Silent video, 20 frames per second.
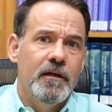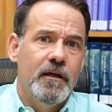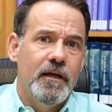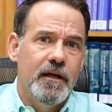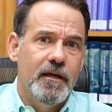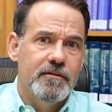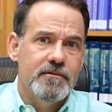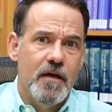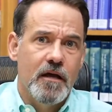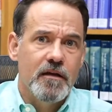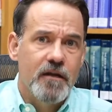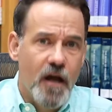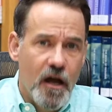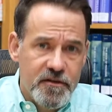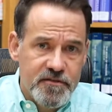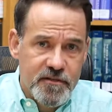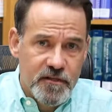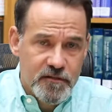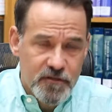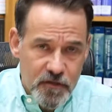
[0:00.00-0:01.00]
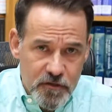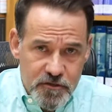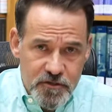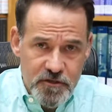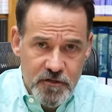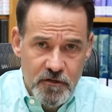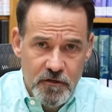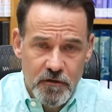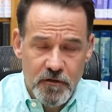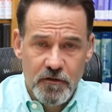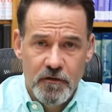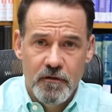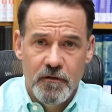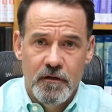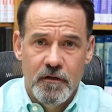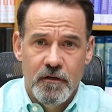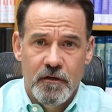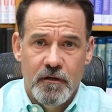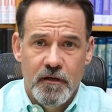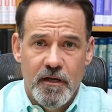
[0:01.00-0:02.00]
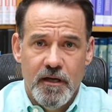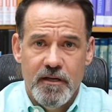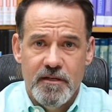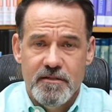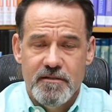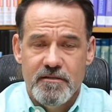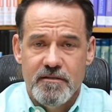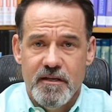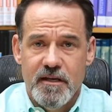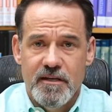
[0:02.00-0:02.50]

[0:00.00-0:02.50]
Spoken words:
is unconstitutional is